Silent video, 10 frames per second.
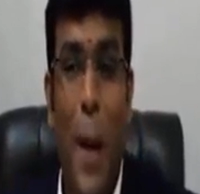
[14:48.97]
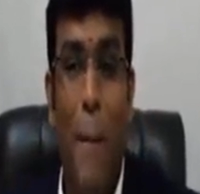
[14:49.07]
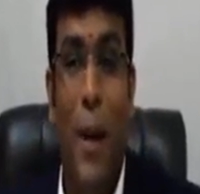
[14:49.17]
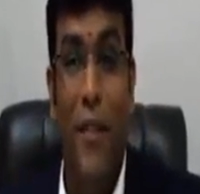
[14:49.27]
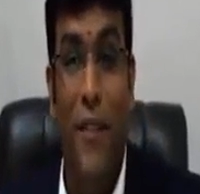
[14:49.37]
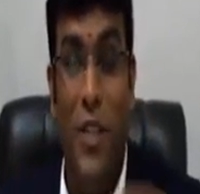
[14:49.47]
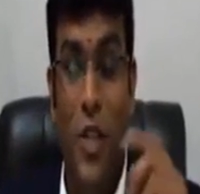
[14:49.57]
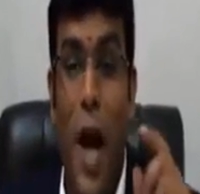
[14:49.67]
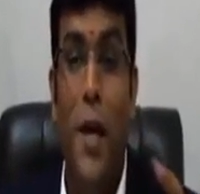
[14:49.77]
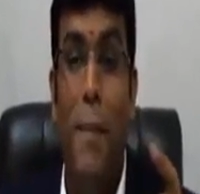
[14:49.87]
But when we
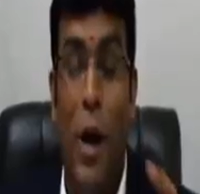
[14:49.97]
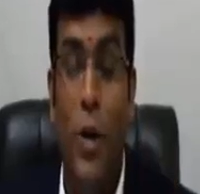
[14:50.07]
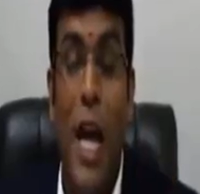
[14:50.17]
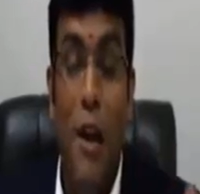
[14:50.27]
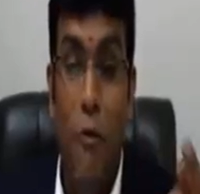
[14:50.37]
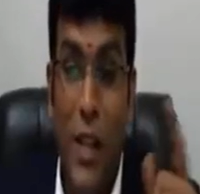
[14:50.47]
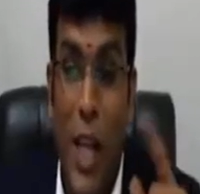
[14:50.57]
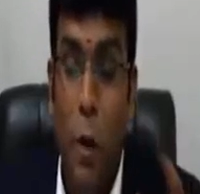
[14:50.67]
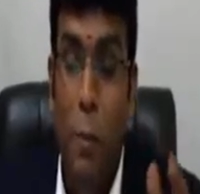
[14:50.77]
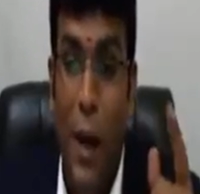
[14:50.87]
talk about
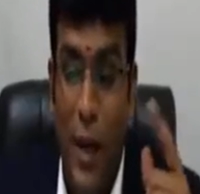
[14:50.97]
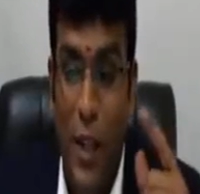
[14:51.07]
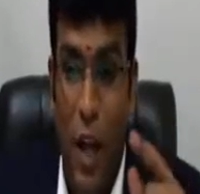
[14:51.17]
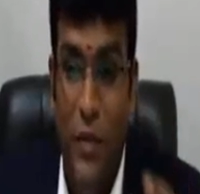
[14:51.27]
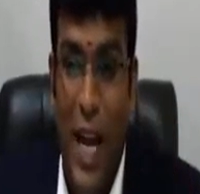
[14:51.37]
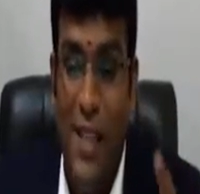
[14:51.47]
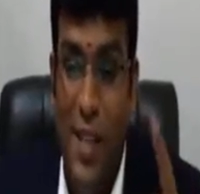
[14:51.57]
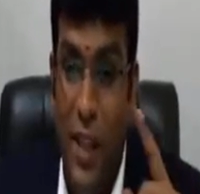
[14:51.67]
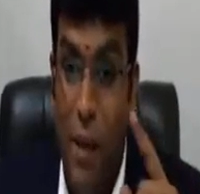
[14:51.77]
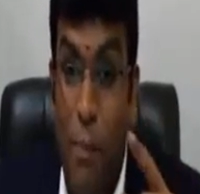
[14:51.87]
without payment of tax
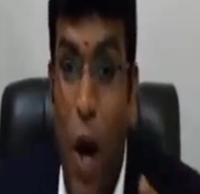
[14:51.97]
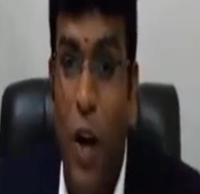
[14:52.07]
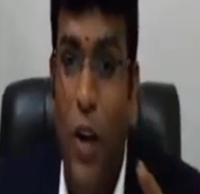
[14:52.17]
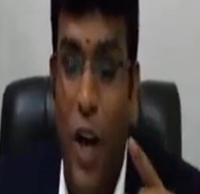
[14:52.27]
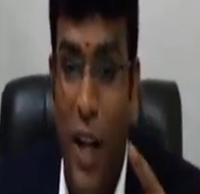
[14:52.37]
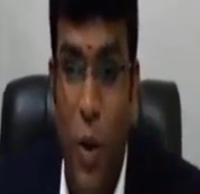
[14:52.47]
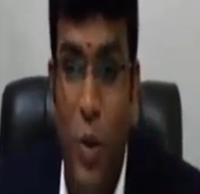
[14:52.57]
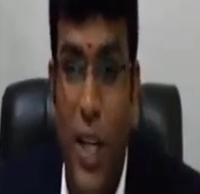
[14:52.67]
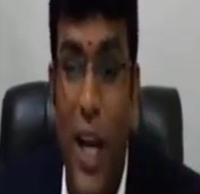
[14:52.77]
under bond or LUT,